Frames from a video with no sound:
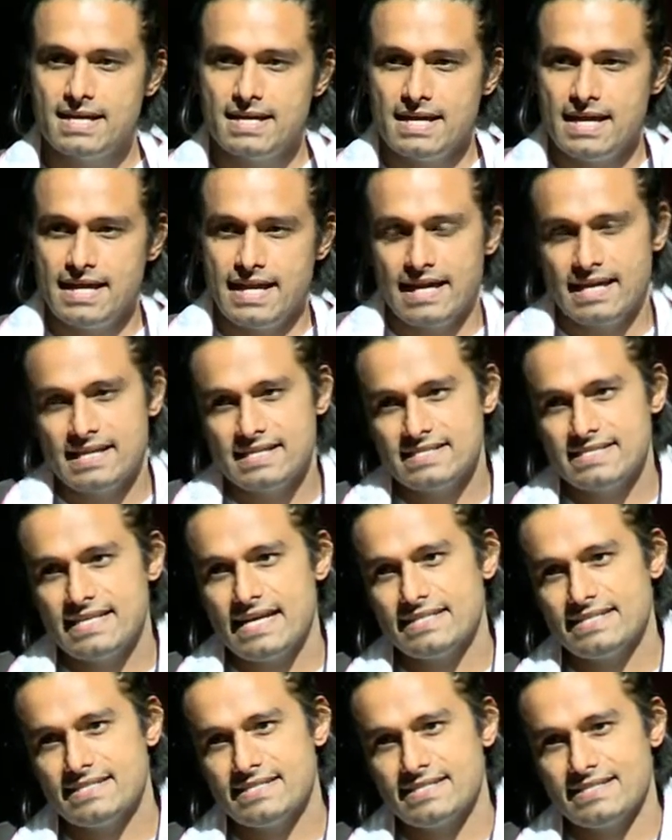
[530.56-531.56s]
And I guess
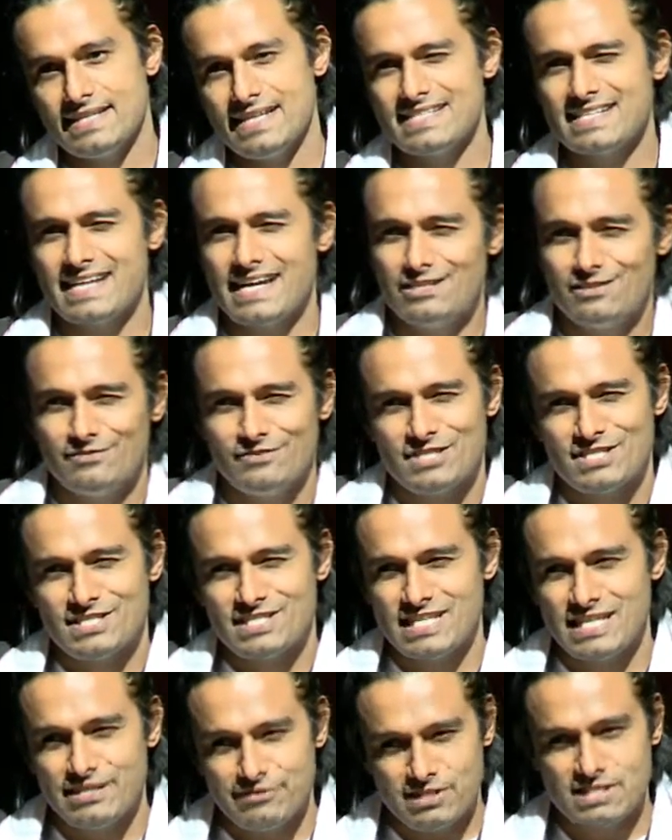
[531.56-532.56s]
that's kind of the
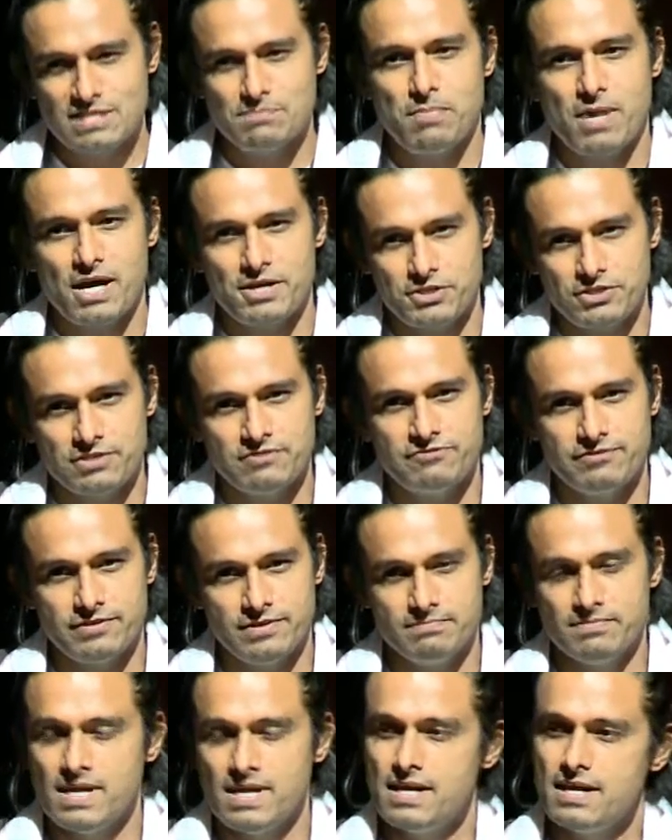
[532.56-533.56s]
serious part of the
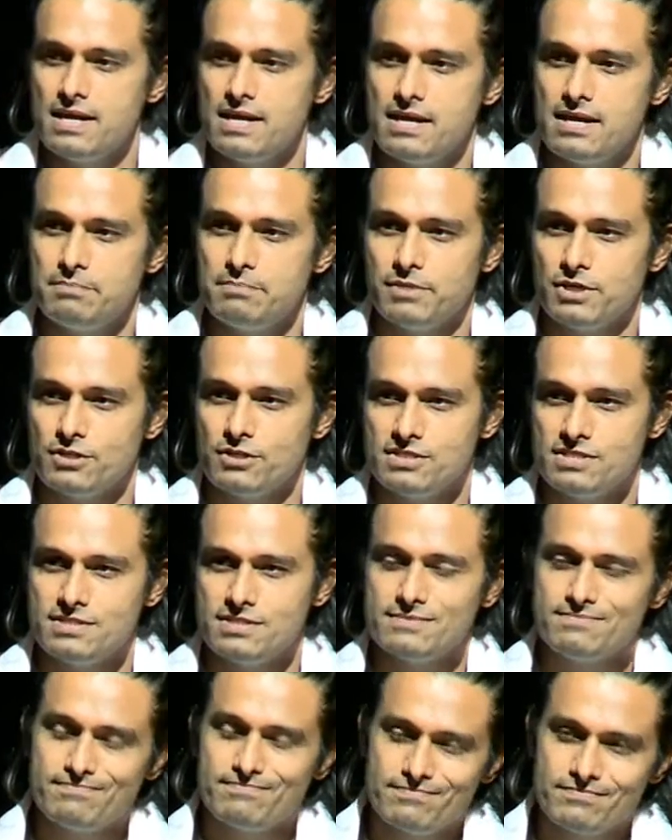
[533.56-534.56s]
film,
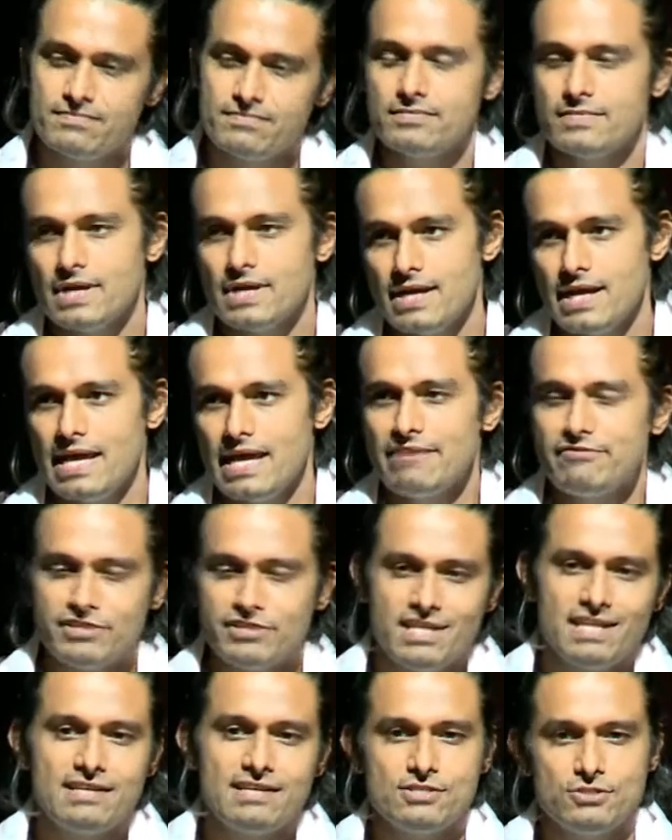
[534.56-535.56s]
because
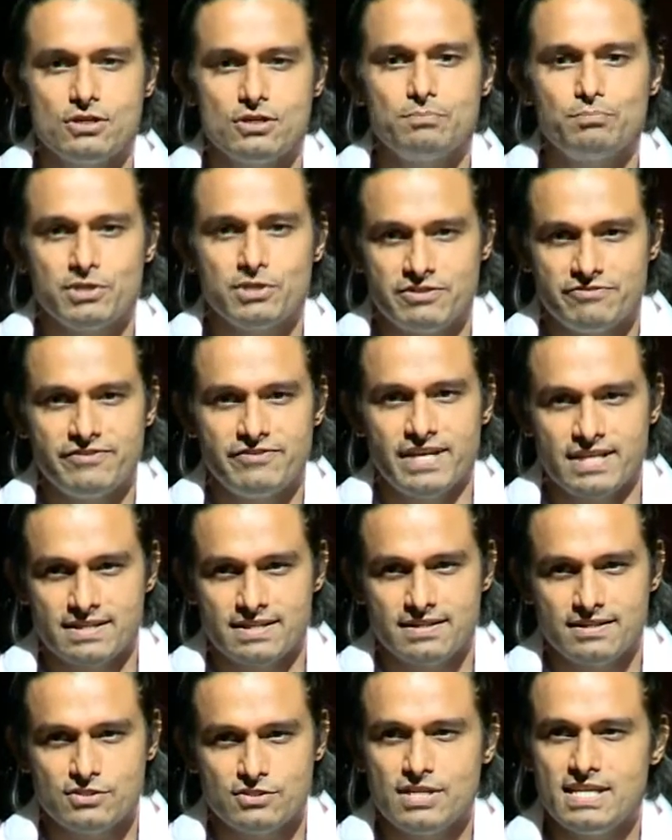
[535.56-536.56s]
everything is not
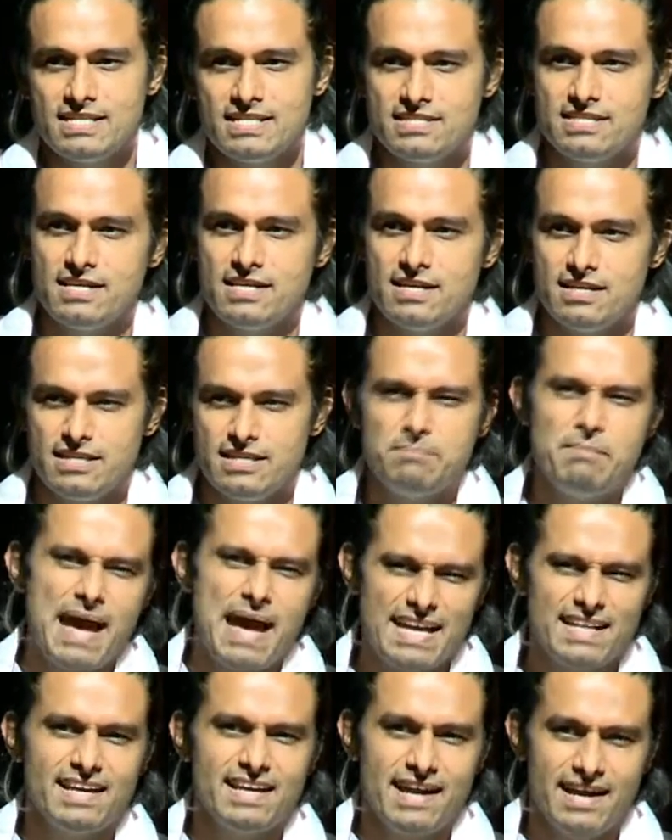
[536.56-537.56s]
perfect. So he's the
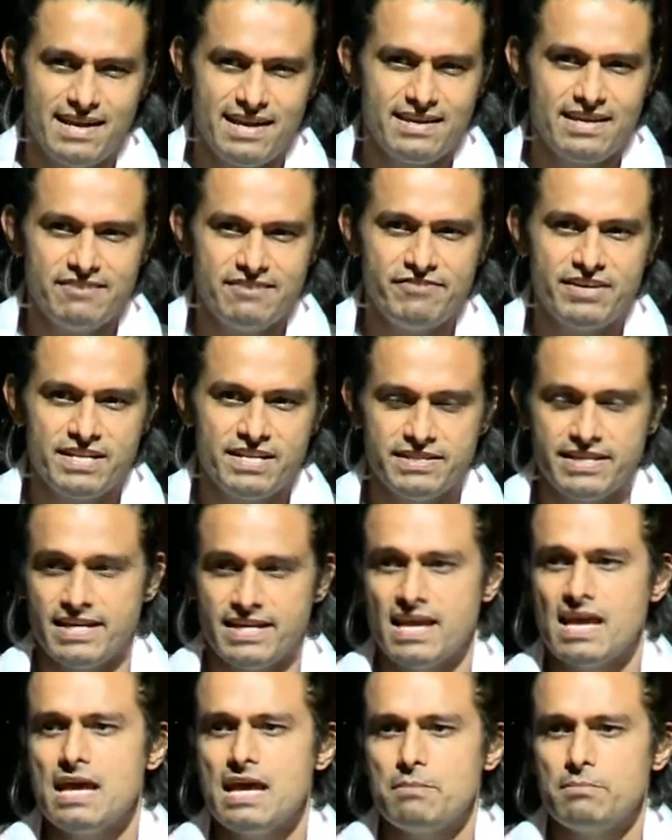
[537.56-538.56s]
bad guy, if anything.
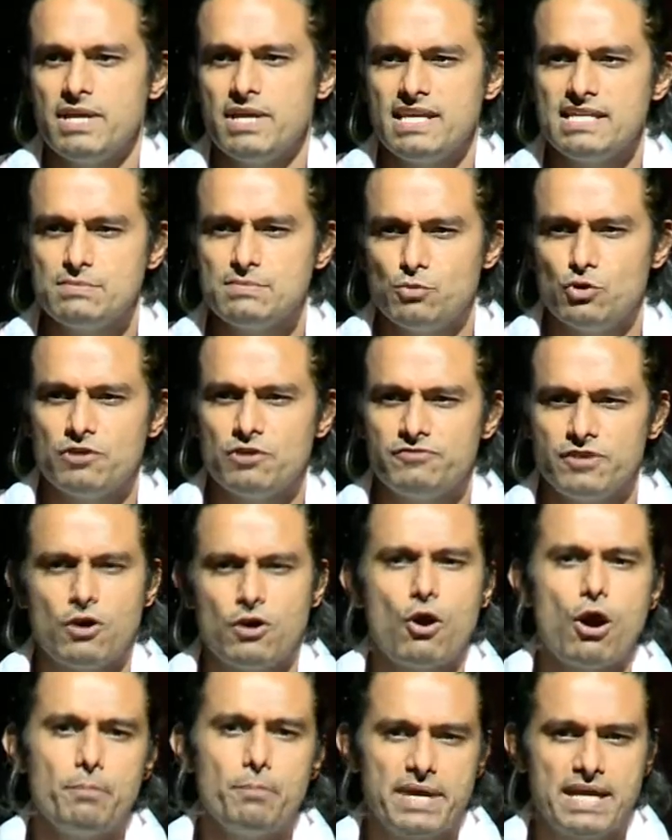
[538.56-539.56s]
But he's more of a
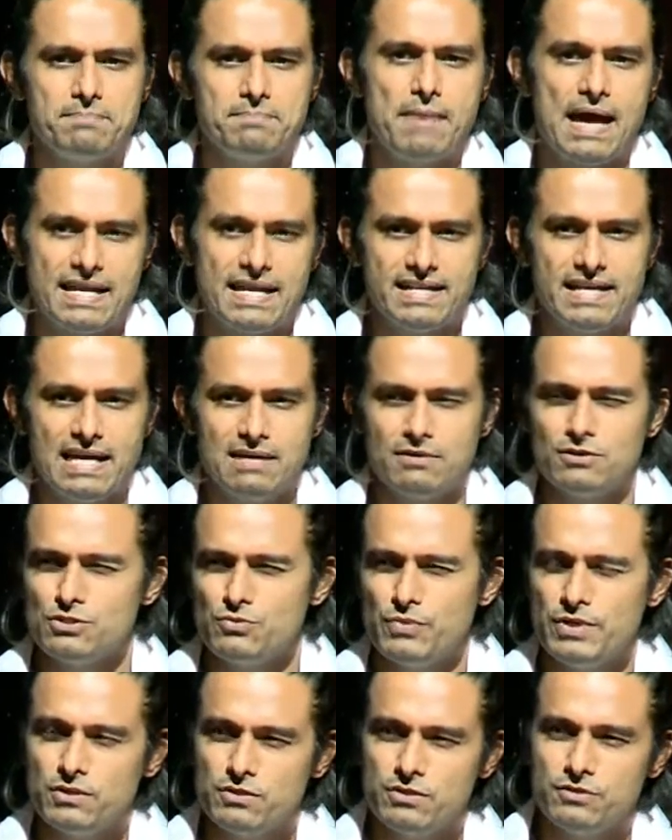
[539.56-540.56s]
comic bad guy, because
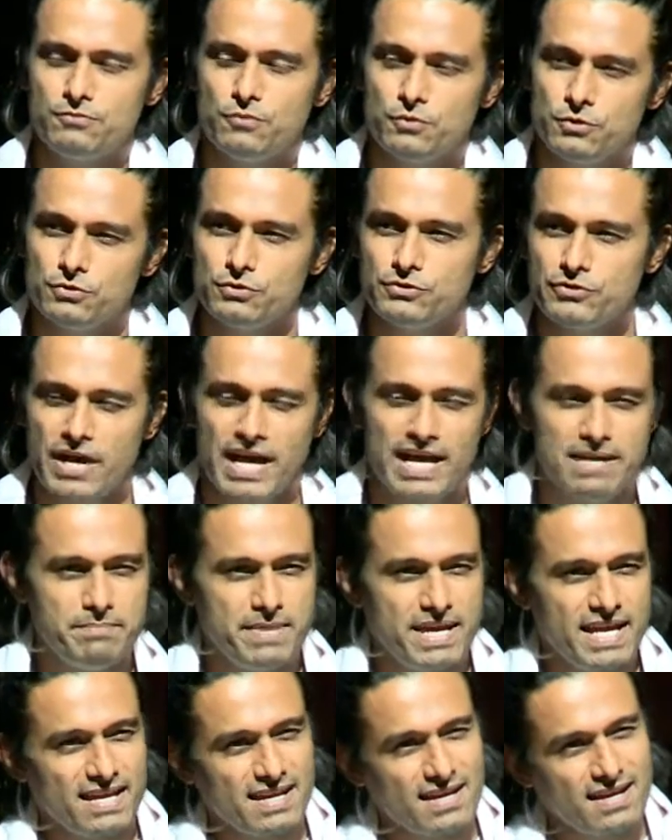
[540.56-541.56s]
we don't want to try and
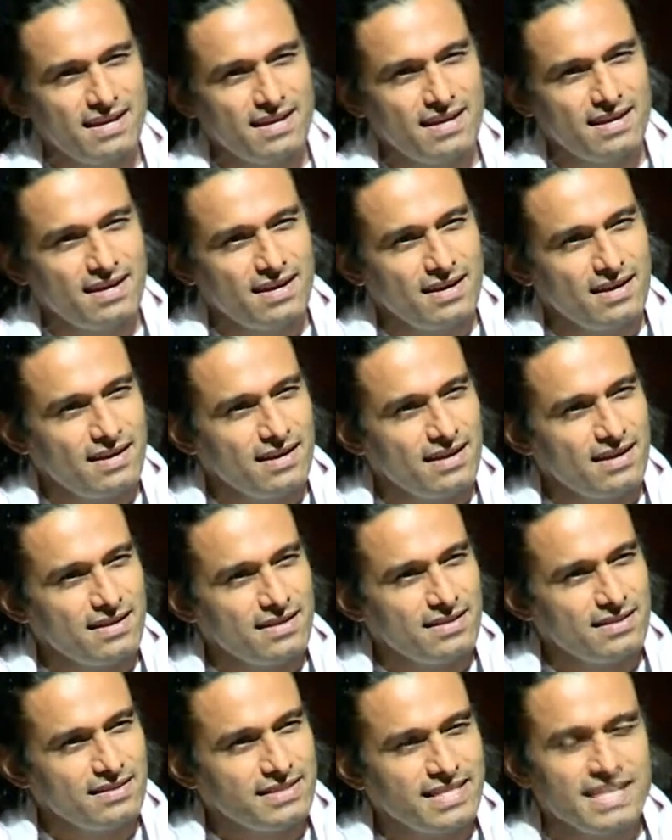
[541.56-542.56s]
make
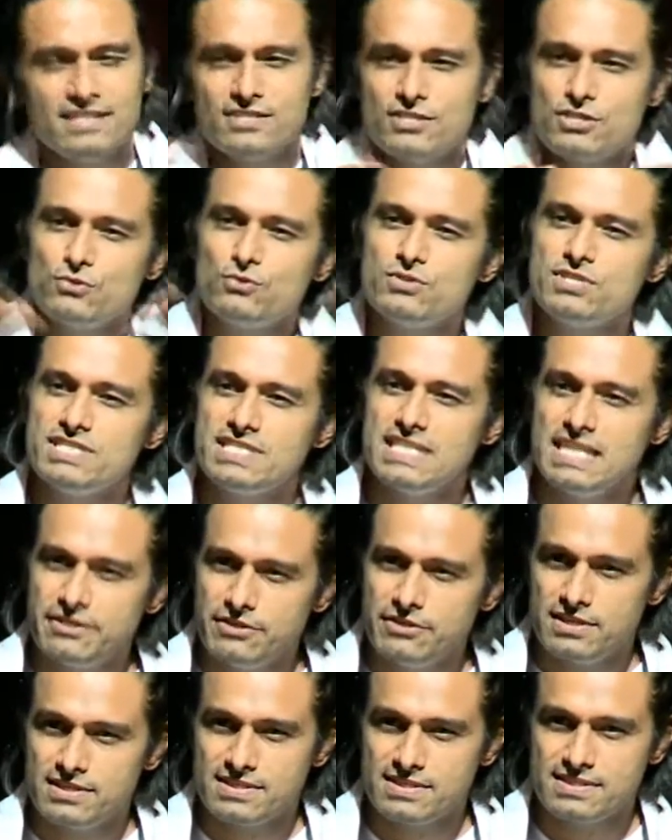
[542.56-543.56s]
things too
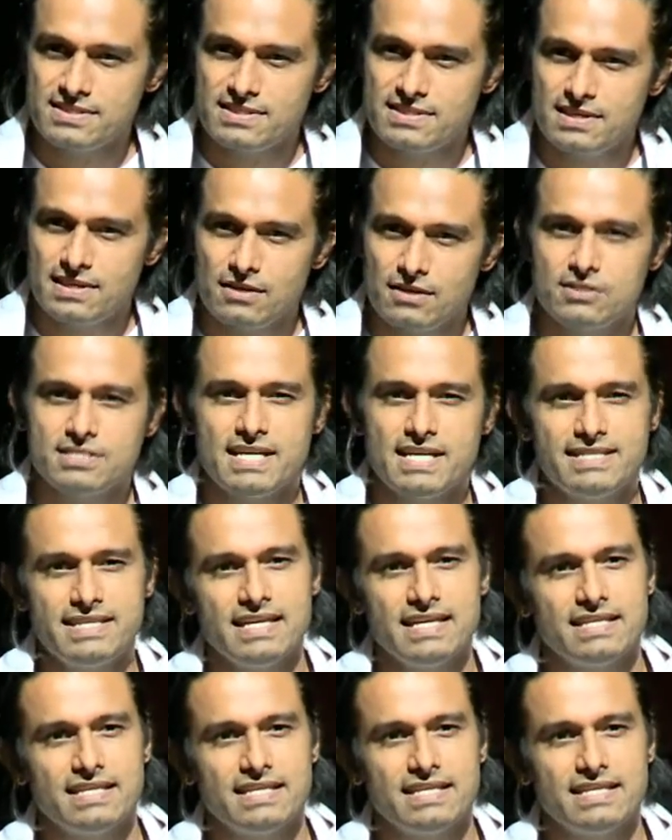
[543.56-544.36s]
serious, because I think